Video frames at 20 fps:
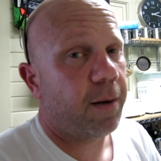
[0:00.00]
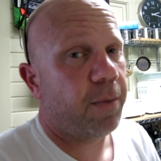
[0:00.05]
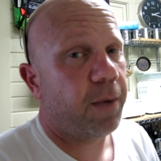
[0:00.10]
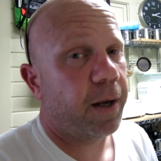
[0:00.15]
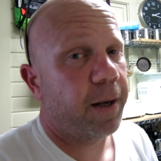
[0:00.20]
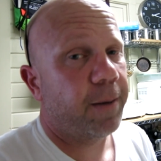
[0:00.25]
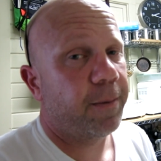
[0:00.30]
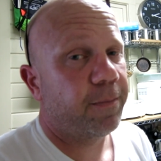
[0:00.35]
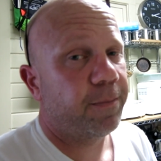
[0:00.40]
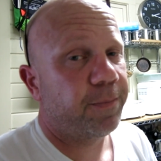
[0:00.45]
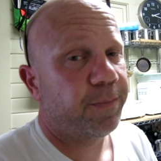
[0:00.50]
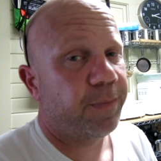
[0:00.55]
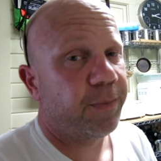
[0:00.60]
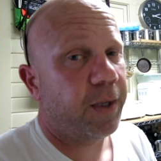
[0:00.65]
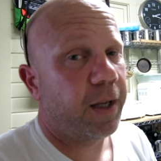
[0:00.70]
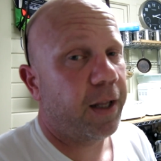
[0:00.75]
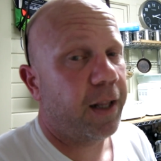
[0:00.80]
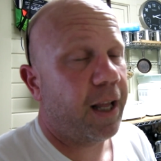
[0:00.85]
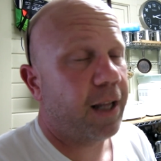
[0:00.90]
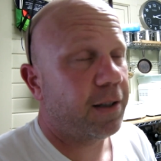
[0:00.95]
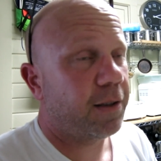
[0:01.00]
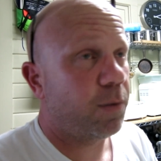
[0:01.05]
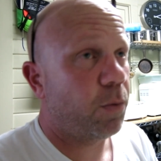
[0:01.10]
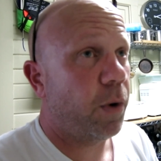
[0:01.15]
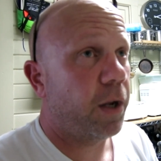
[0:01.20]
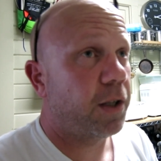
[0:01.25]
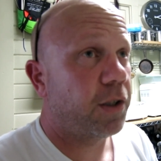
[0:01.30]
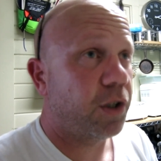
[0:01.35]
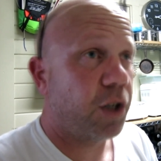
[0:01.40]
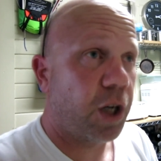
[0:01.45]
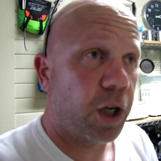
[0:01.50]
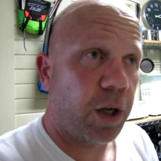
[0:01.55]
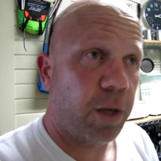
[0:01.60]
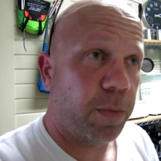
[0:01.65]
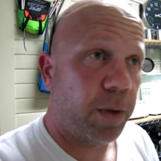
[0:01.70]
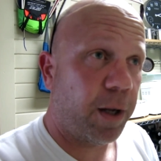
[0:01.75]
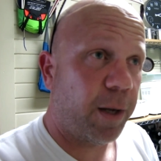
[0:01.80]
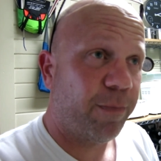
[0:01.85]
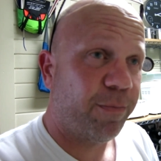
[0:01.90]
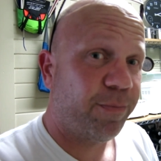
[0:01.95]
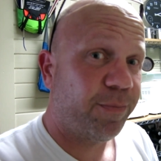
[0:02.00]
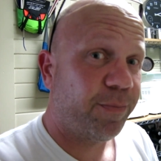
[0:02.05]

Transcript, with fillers: be. And that's the way it's gonna be.